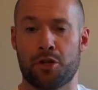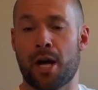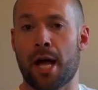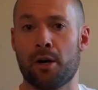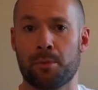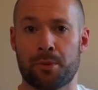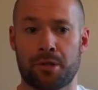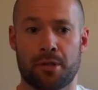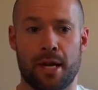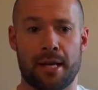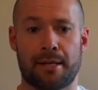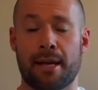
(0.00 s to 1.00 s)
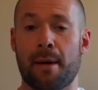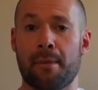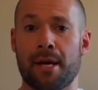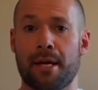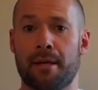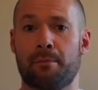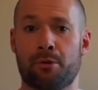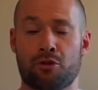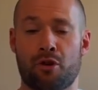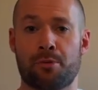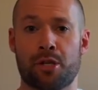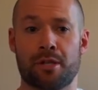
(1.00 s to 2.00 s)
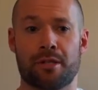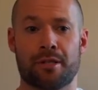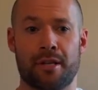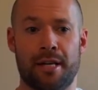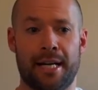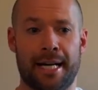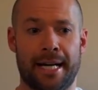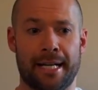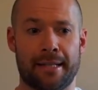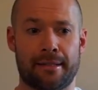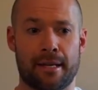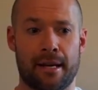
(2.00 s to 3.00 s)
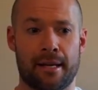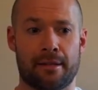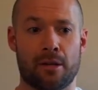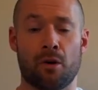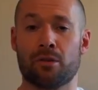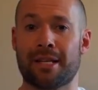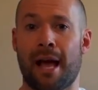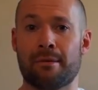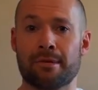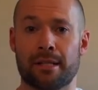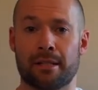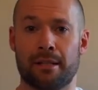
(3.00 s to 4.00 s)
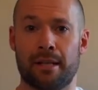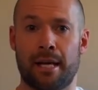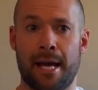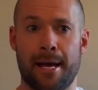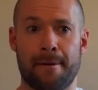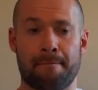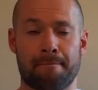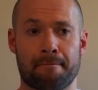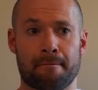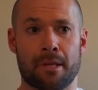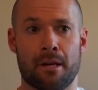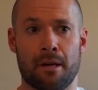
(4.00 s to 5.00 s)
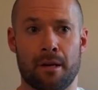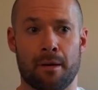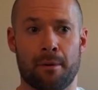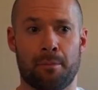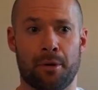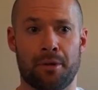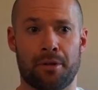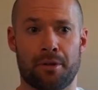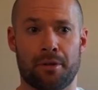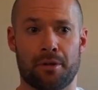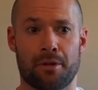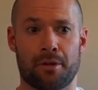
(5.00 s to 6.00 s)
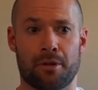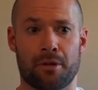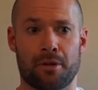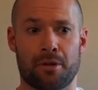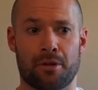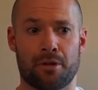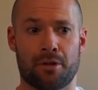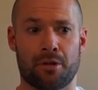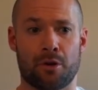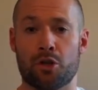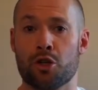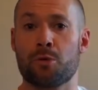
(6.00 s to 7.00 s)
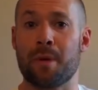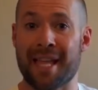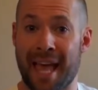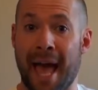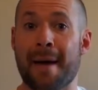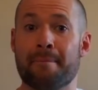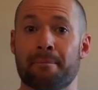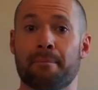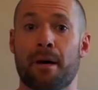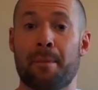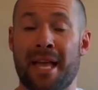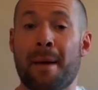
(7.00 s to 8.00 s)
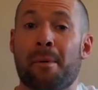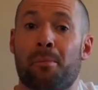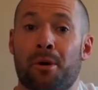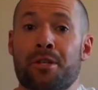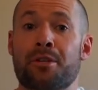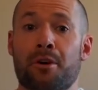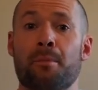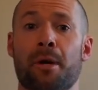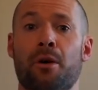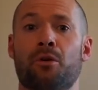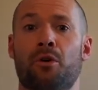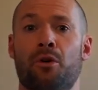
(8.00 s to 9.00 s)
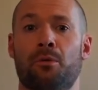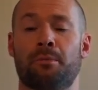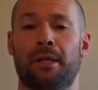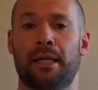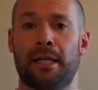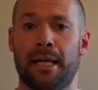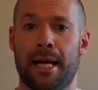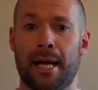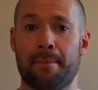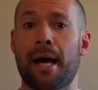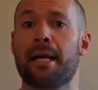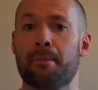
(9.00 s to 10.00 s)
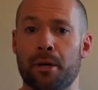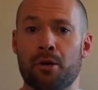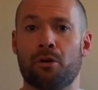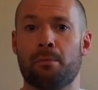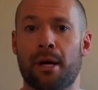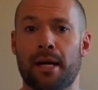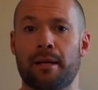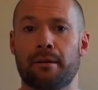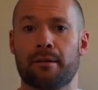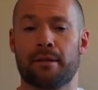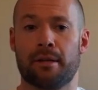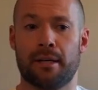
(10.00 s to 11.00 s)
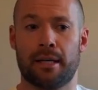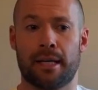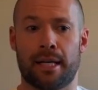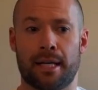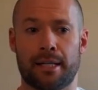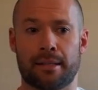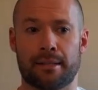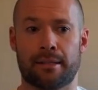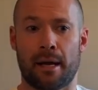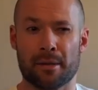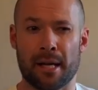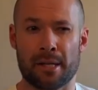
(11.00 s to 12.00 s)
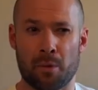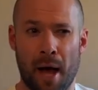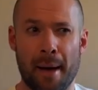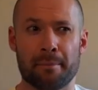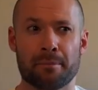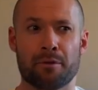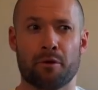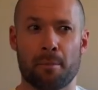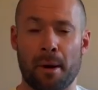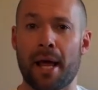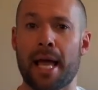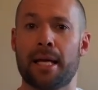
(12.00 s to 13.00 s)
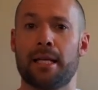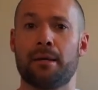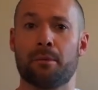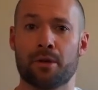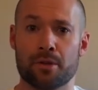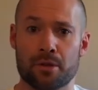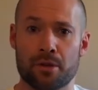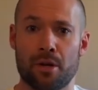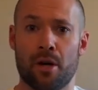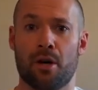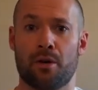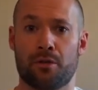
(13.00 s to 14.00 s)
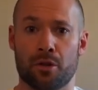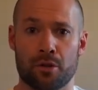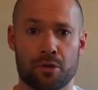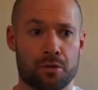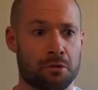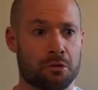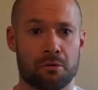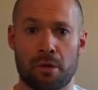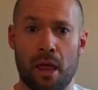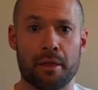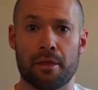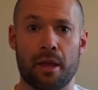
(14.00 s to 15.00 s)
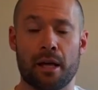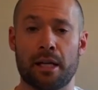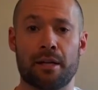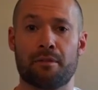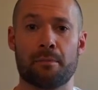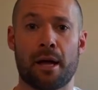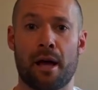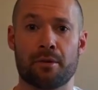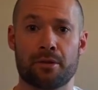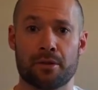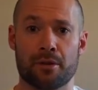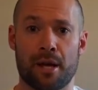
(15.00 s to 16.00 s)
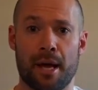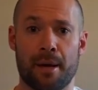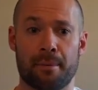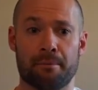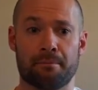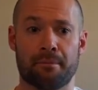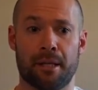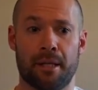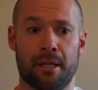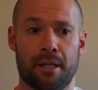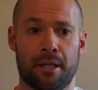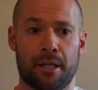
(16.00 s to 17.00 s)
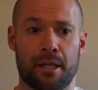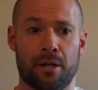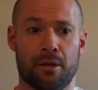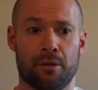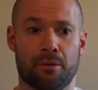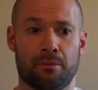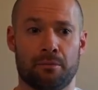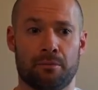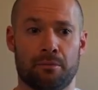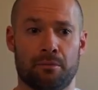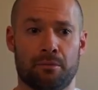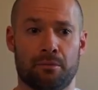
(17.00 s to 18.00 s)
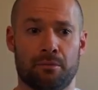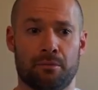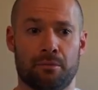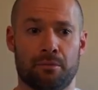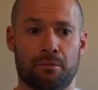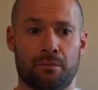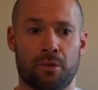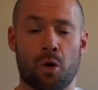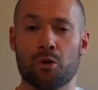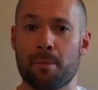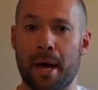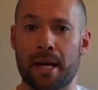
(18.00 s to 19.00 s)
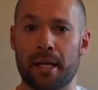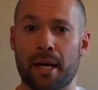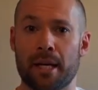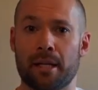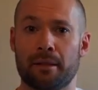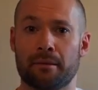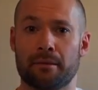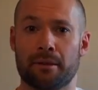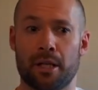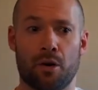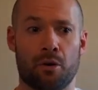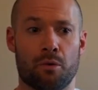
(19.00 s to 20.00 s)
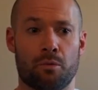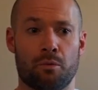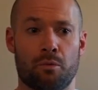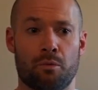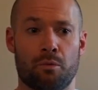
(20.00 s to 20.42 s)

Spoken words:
checkups, to get my prescriptions and to go to counselling. But so I became a prisoner in my own home and in my own mind. And that's what happened for about 18 months of just not leaving my house. You know, going to bed at night, you know,